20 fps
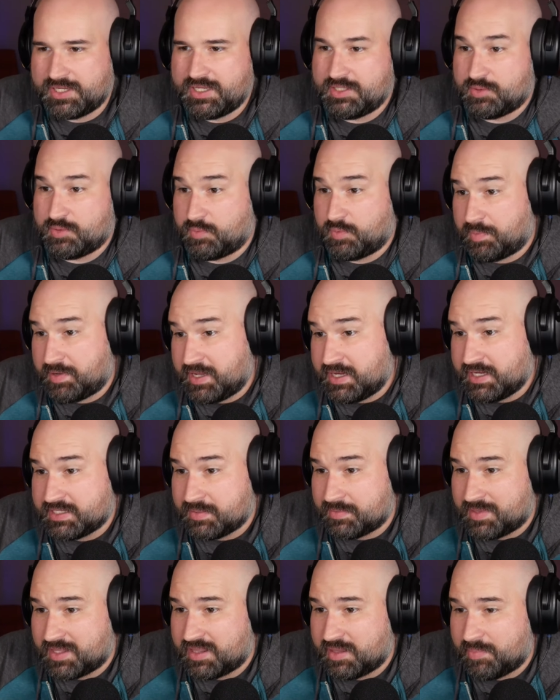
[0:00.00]
is repeating
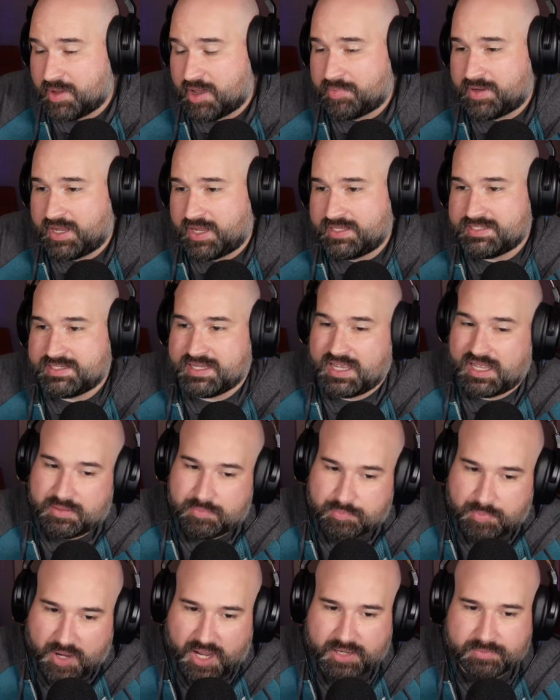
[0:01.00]
something that Bob Kane
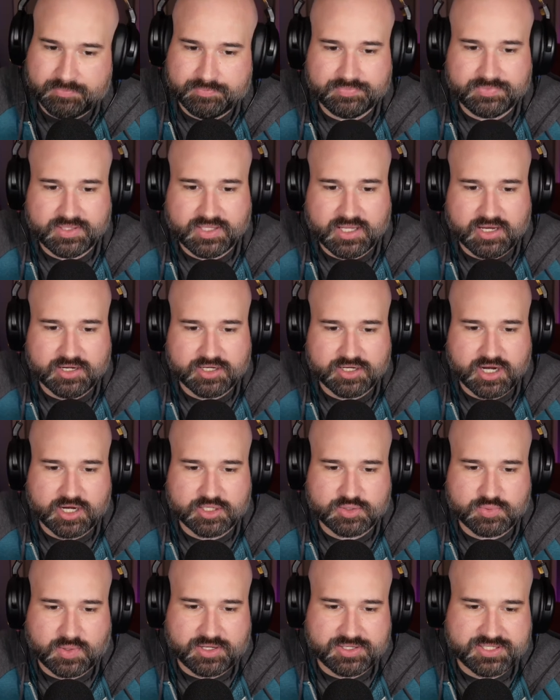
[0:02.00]
said, but here,
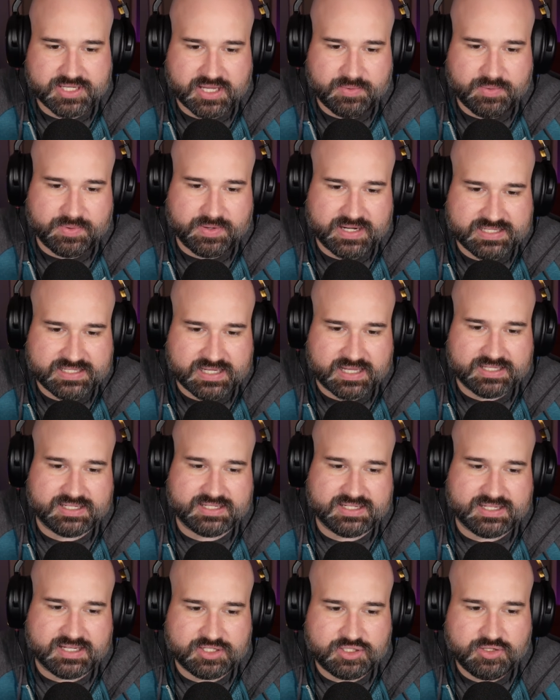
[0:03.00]
here's what, say, what he says. He
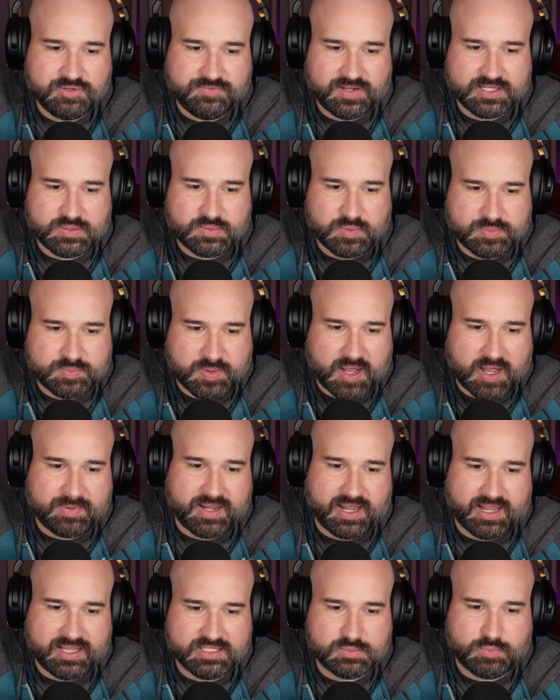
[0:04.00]
says Two Face was Bob
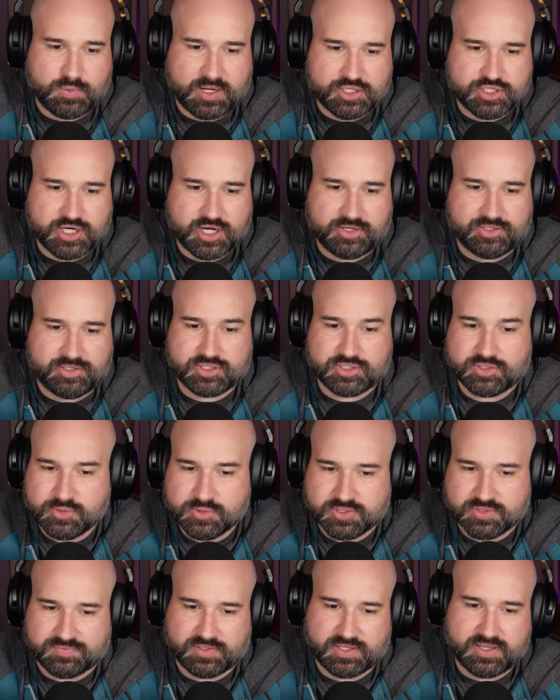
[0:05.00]
Kane's brainchild
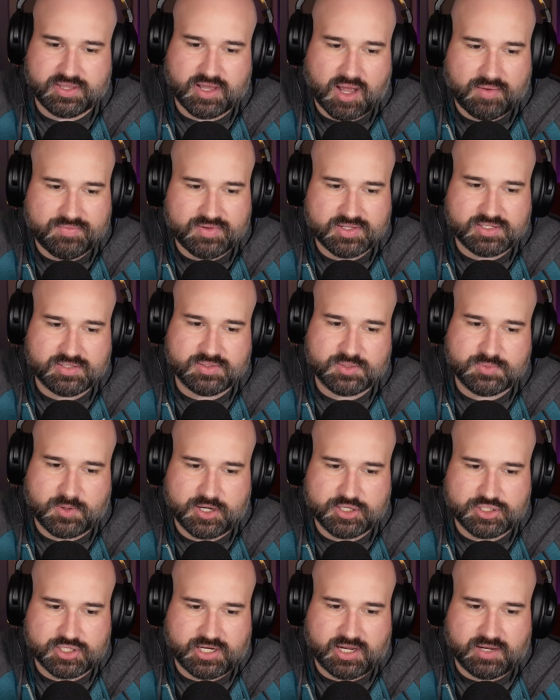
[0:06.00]
exclusively. The obvious
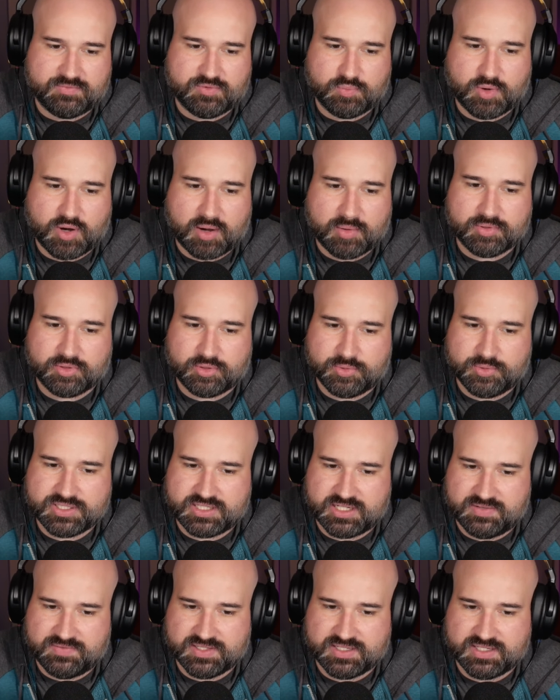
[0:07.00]
inspiration came from Robert Louis
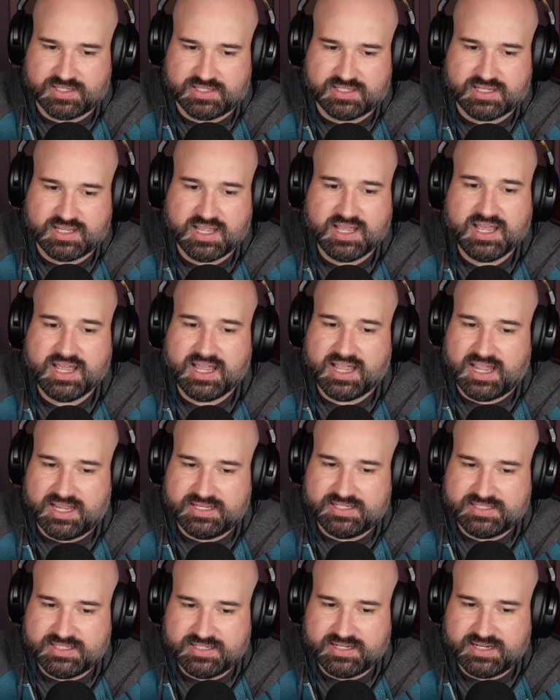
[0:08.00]
Stevenson's
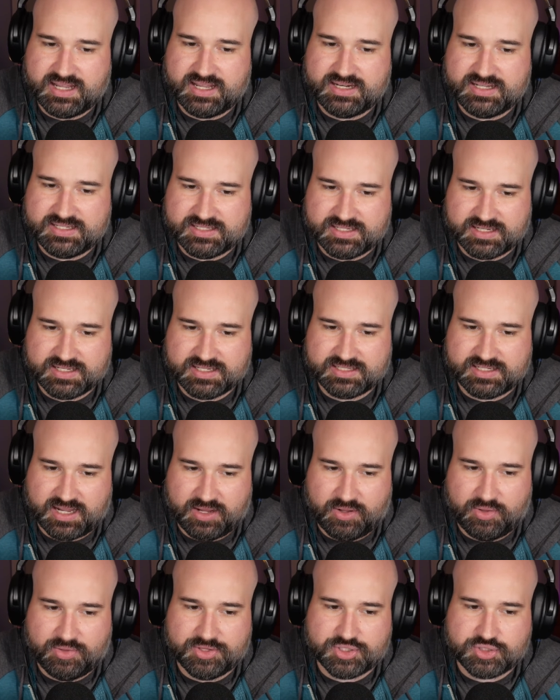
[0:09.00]
1886
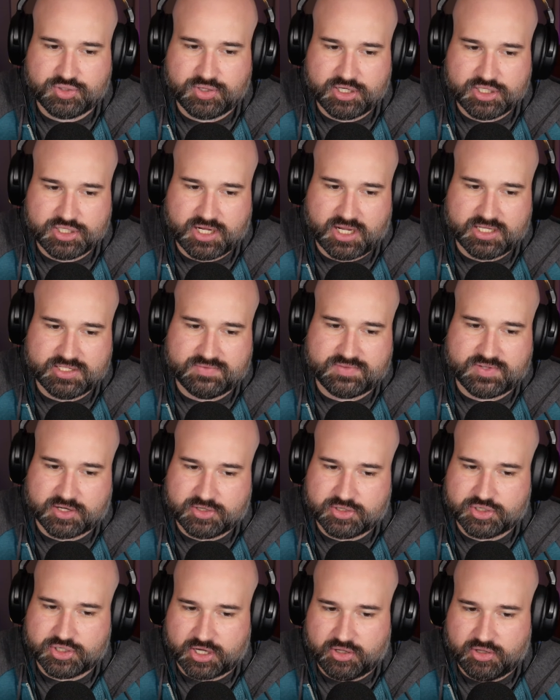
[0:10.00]
tale, The Strange Case of
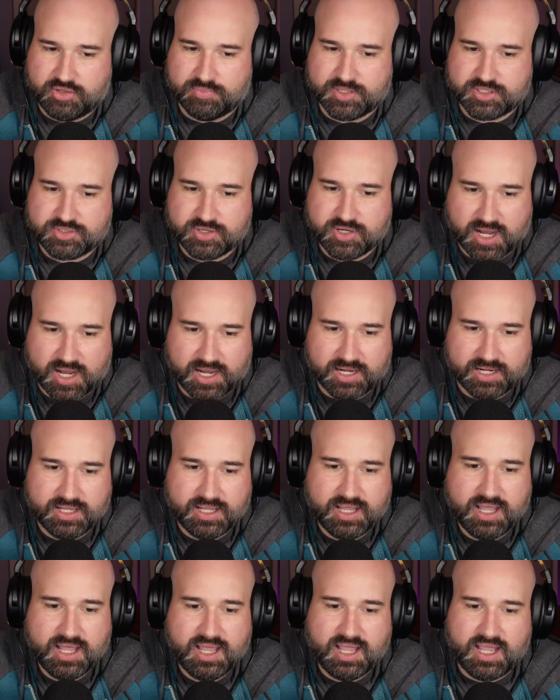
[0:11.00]
Dr. Jekyll and Mr. Hyde,
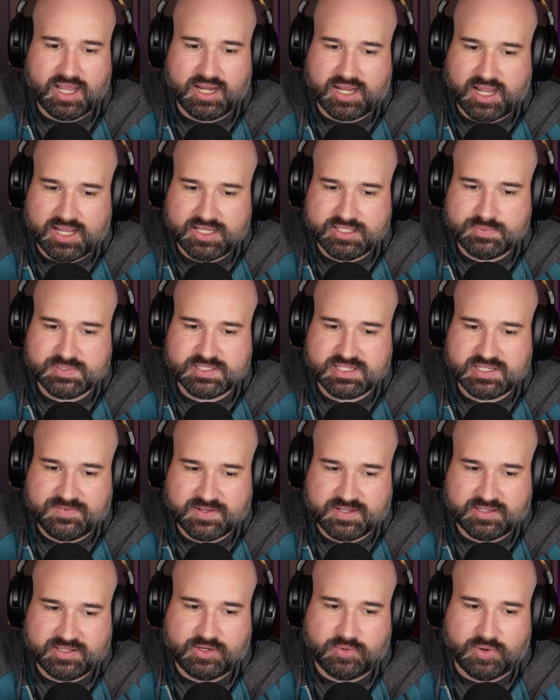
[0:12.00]
and Kane
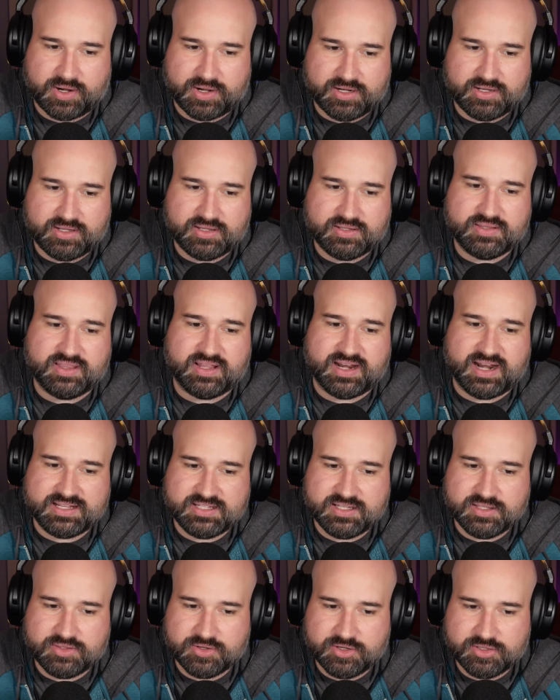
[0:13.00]
specifically credited the
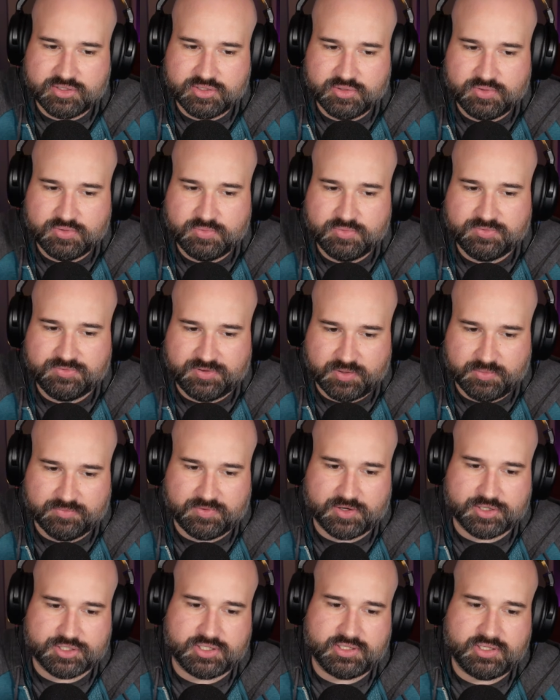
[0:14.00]
1932 film
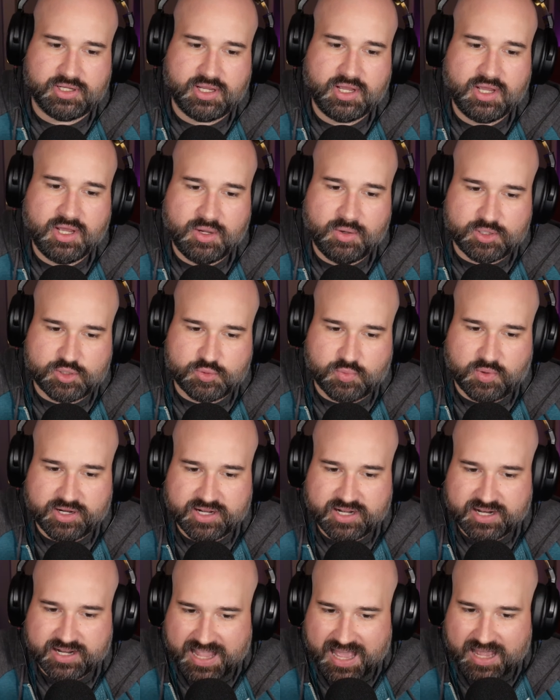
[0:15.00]
version, which won
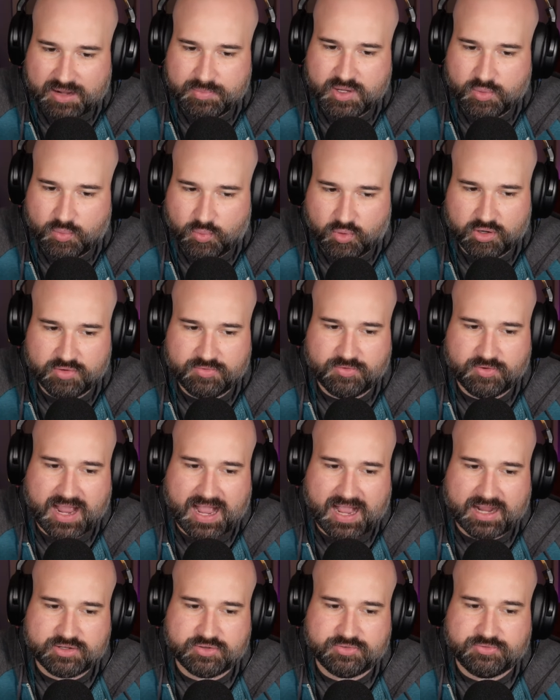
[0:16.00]
an Academy Award for
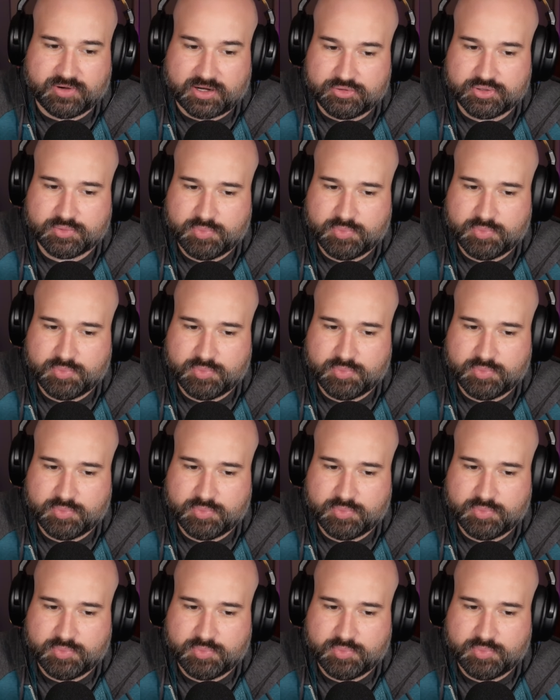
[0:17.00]
actor Fredric